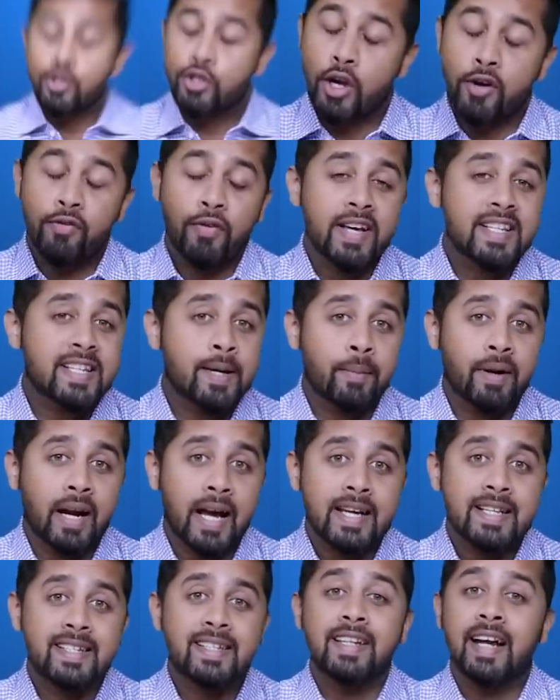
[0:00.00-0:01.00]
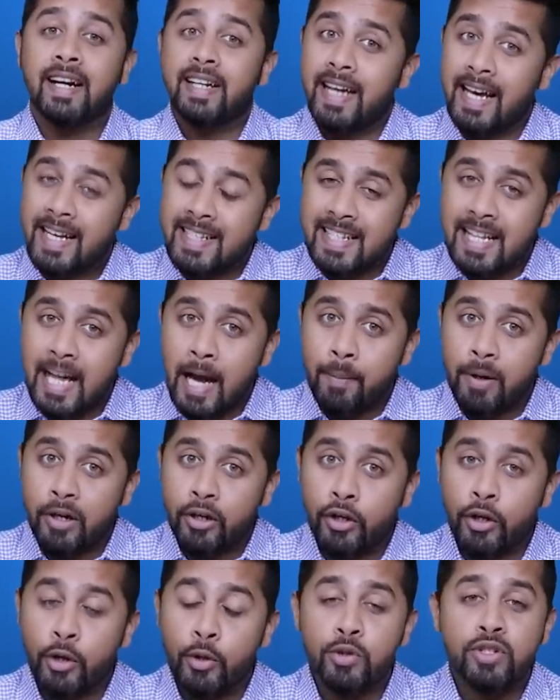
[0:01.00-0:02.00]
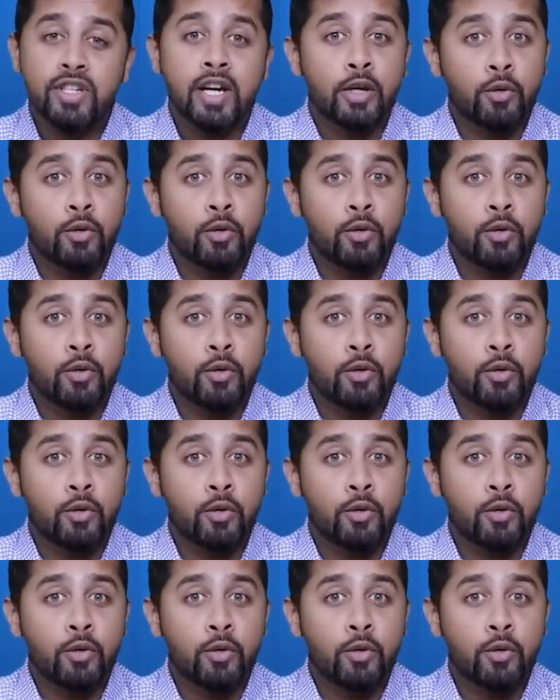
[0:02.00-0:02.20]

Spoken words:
So if I summarize, the tax slab introduced